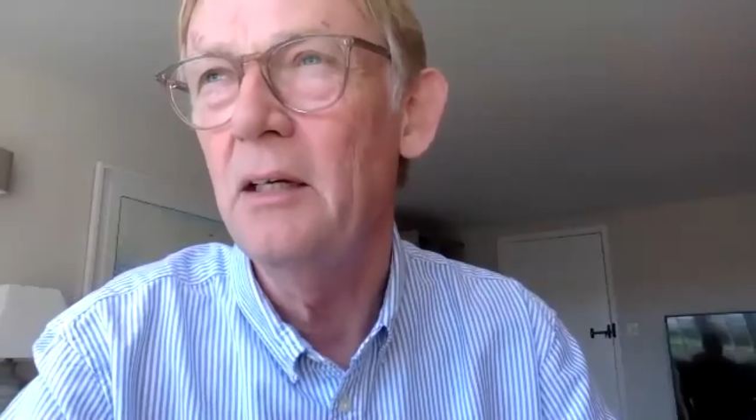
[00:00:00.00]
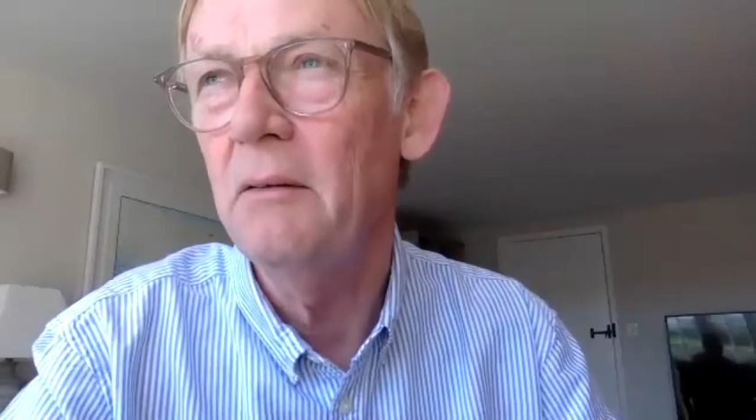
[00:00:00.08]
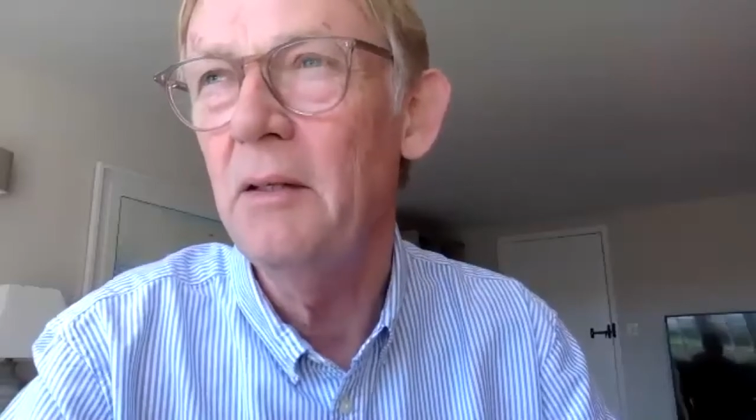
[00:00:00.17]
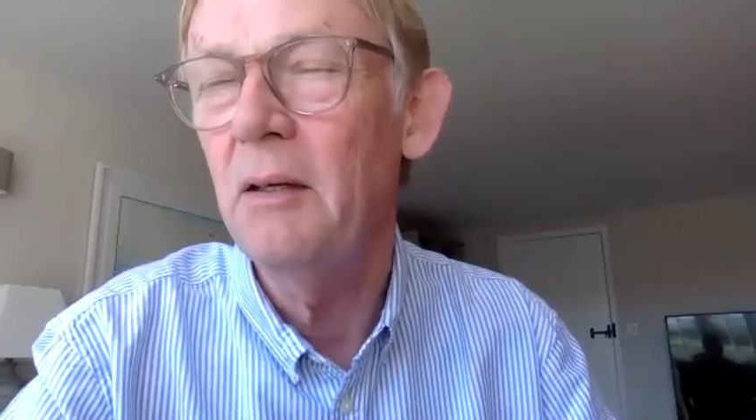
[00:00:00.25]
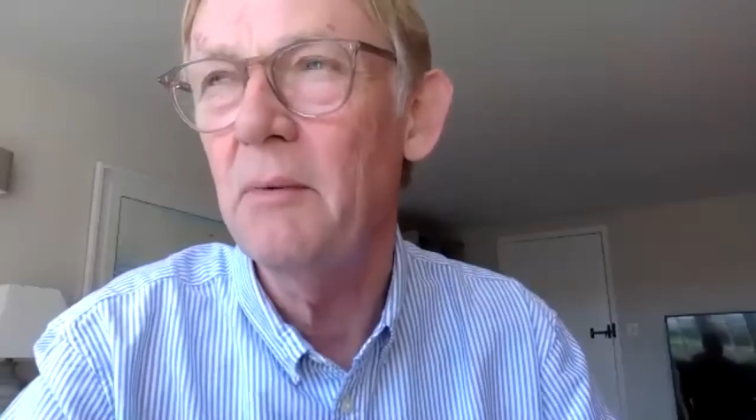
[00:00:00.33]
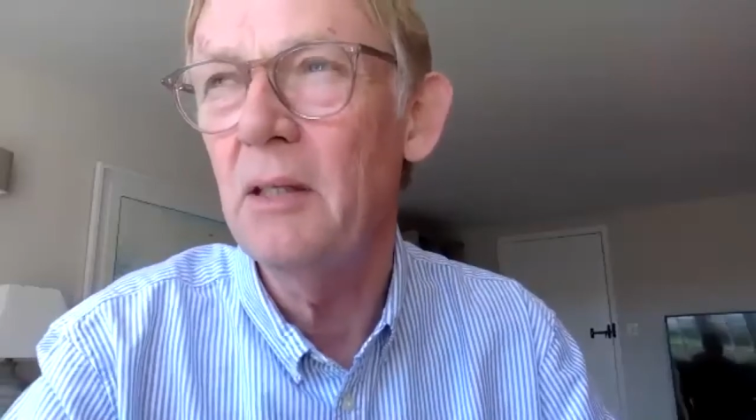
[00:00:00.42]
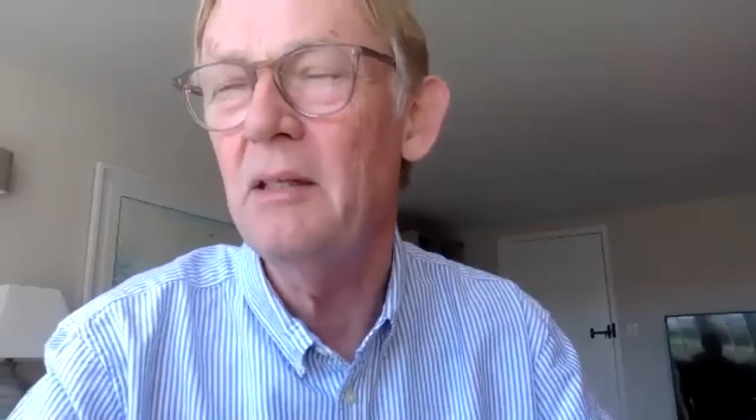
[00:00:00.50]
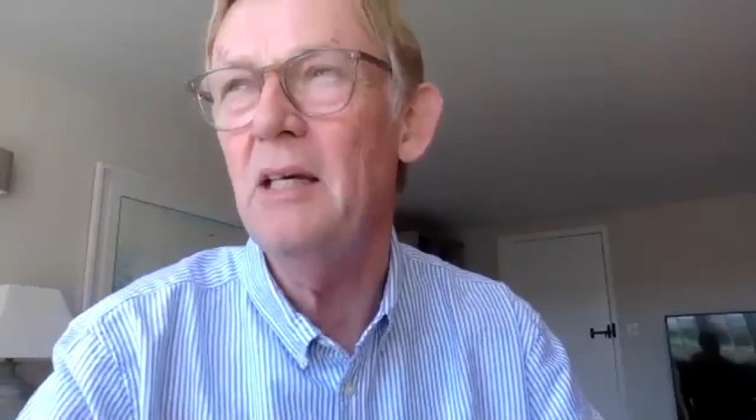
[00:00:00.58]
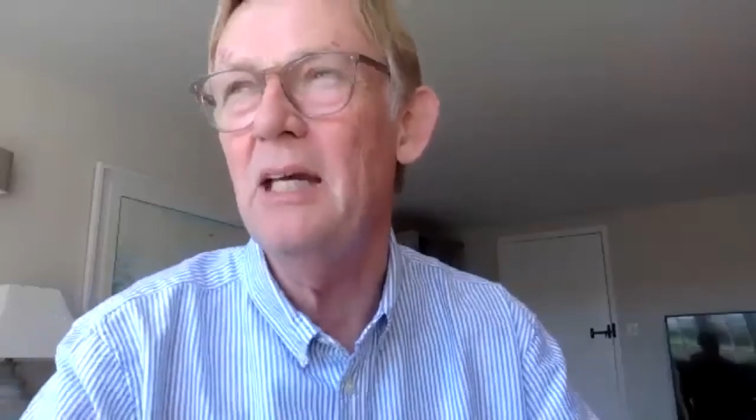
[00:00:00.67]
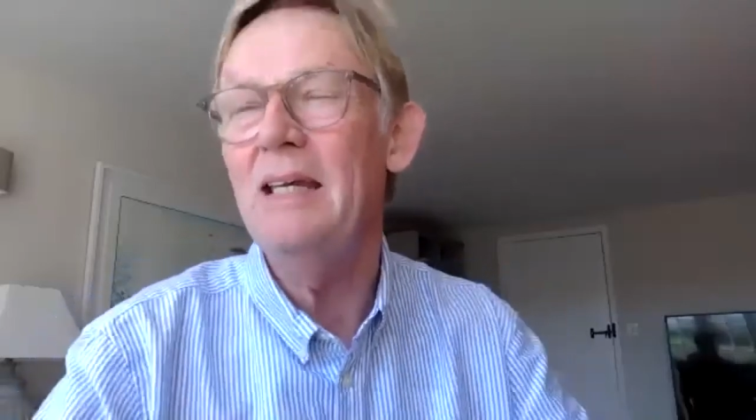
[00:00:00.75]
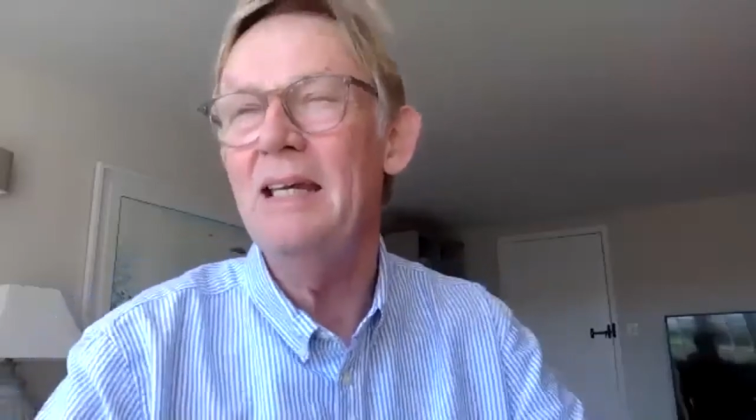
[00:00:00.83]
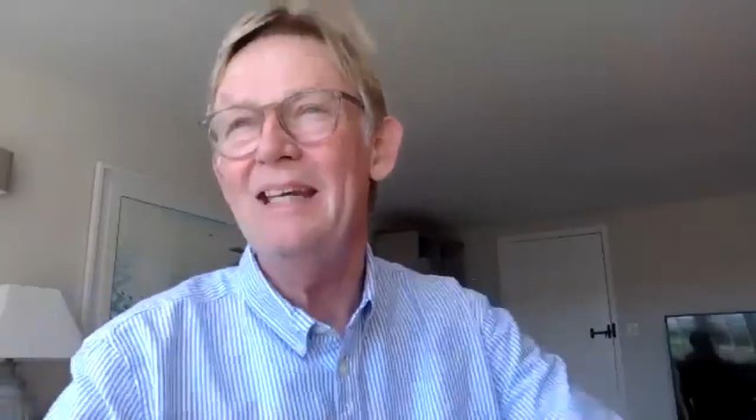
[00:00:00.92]

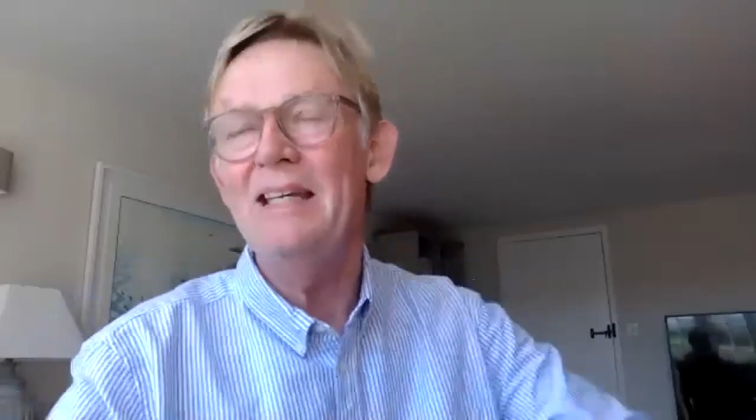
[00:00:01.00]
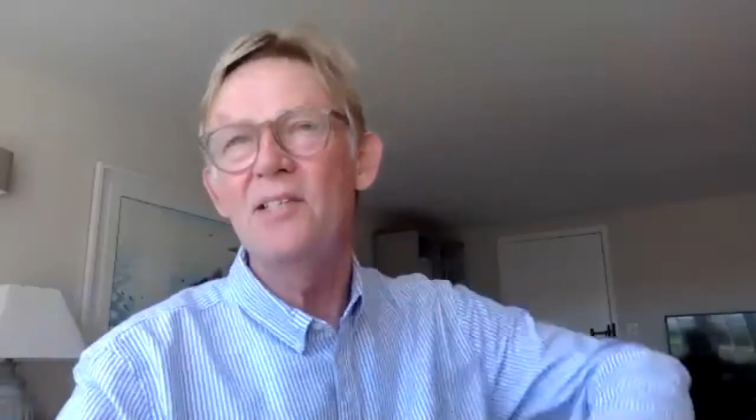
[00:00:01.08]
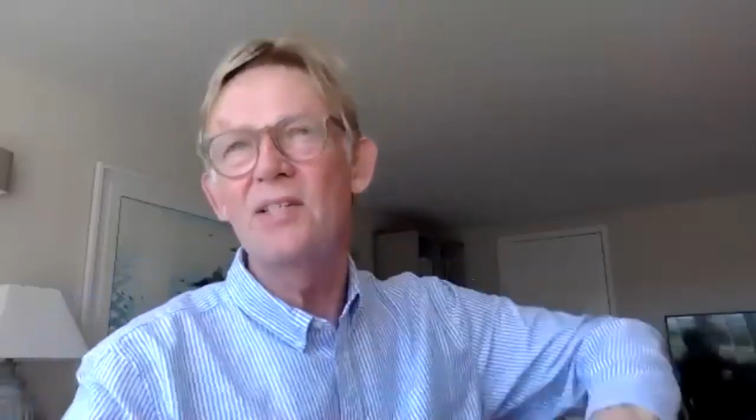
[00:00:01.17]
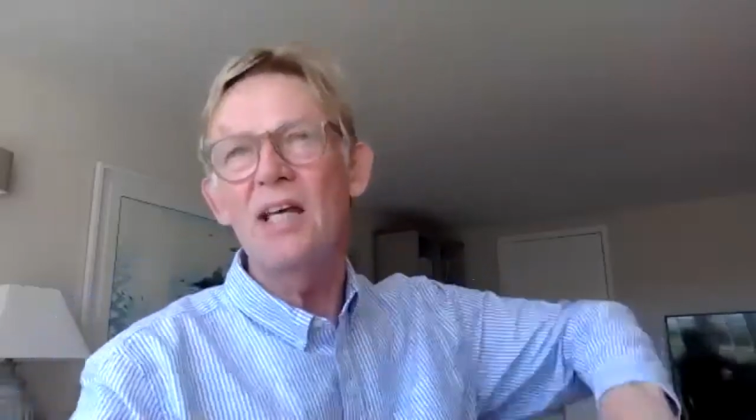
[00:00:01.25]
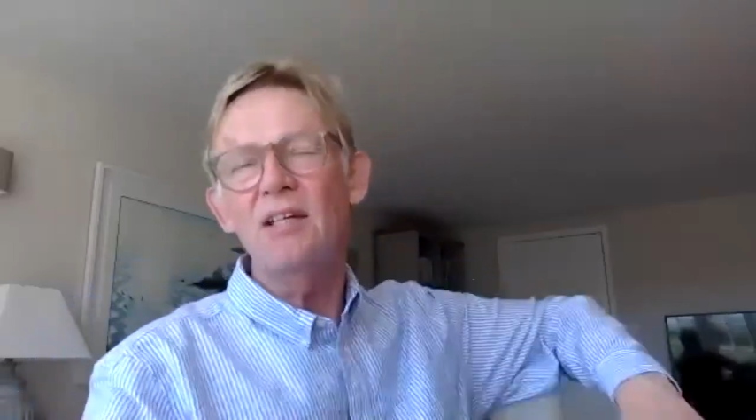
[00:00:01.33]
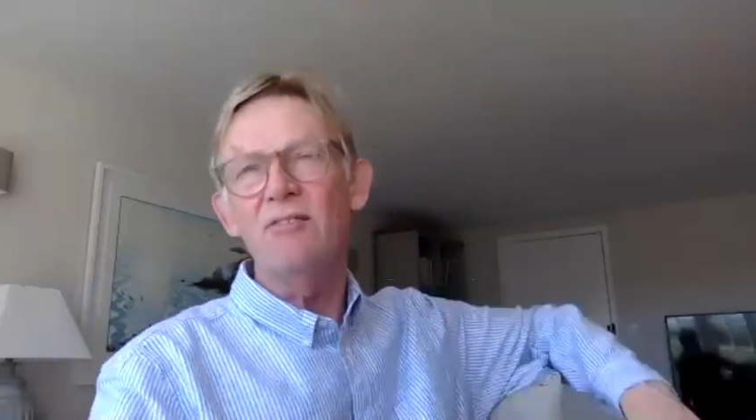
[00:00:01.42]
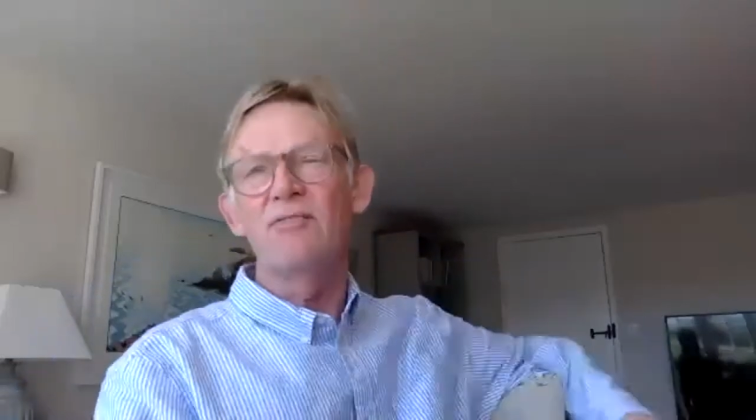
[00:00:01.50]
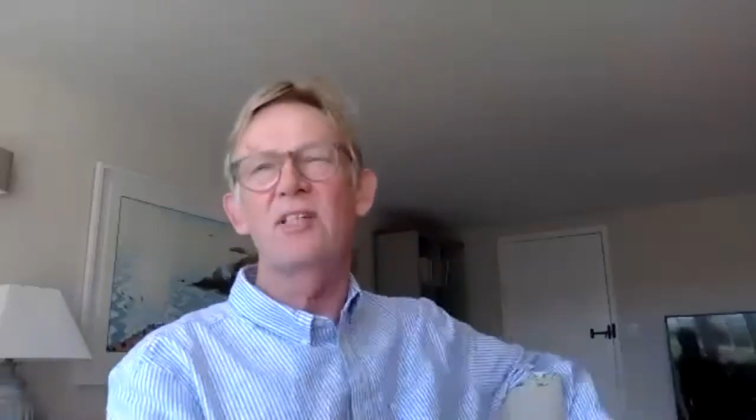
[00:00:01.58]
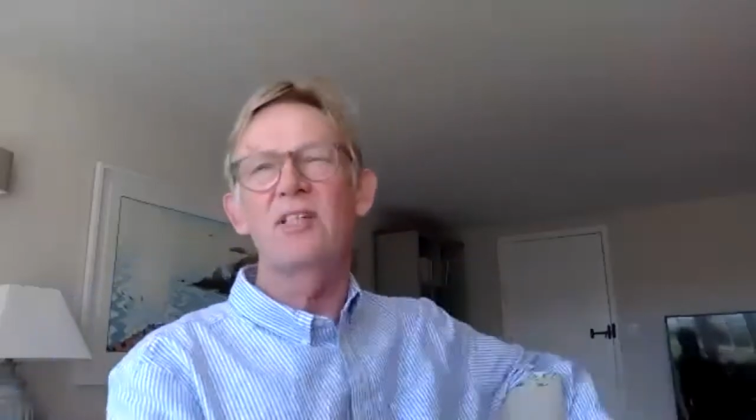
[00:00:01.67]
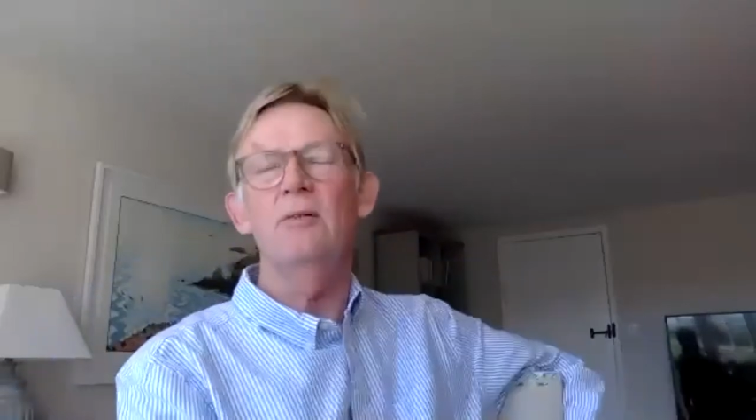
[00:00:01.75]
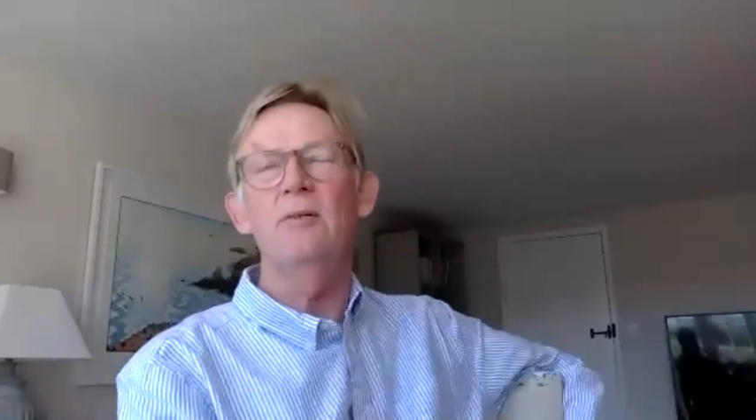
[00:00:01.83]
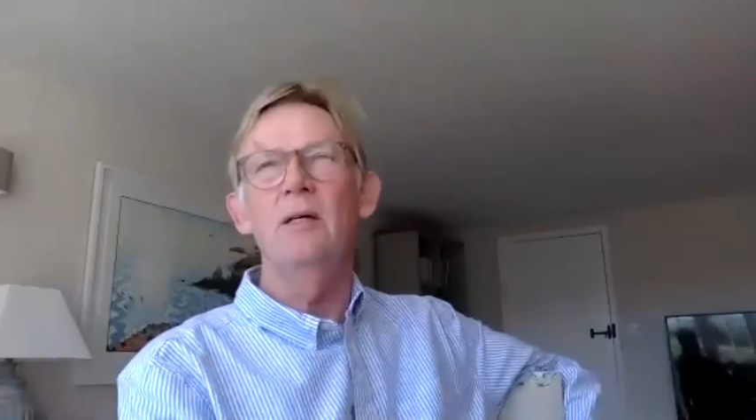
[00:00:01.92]
it is safe. So,